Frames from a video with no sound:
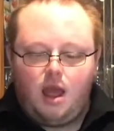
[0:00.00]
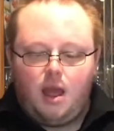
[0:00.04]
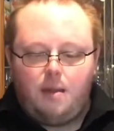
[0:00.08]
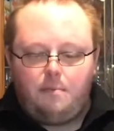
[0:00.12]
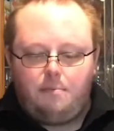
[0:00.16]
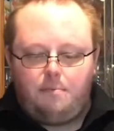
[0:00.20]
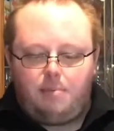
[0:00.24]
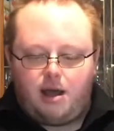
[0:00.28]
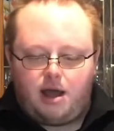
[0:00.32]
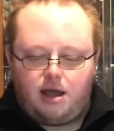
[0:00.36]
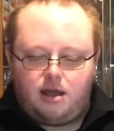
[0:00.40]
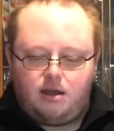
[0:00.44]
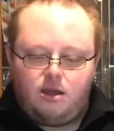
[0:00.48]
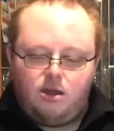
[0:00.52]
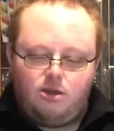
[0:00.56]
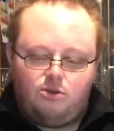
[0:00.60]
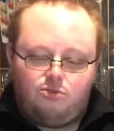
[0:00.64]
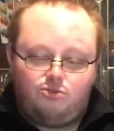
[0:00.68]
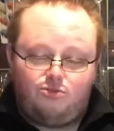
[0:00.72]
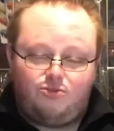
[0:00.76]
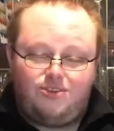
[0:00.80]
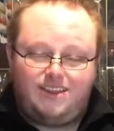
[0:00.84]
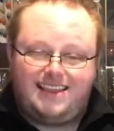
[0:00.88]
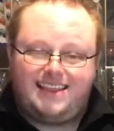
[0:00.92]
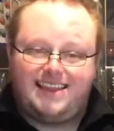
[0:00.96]
But
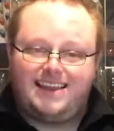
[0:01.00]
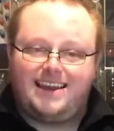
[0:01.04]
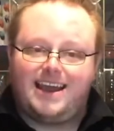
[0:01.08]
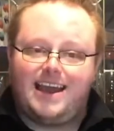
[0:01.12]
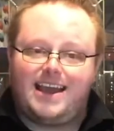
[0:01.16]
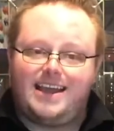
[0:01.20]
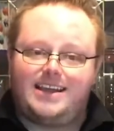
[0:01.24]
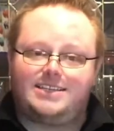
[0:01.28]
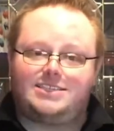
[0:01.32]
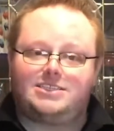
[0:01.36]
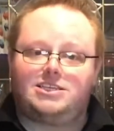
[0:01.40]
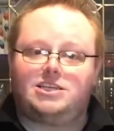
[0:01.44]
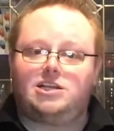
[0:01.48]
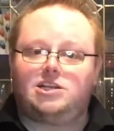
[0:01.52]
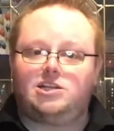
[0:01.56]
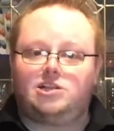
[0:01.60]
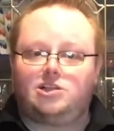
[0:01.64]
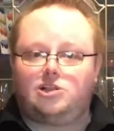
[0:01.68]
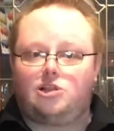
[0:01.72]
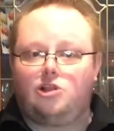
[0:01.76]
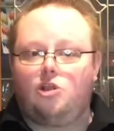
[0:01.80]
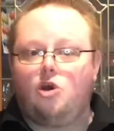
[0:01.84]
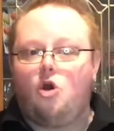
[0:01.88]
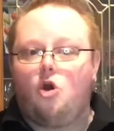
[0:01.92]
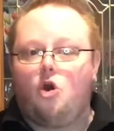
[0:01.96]
really nice,
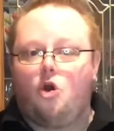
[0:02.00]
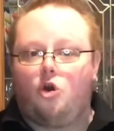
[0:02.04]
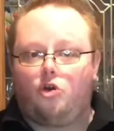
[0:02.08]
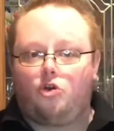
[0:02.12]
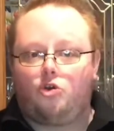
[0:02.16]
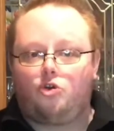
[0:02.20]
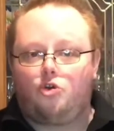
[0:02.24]
long,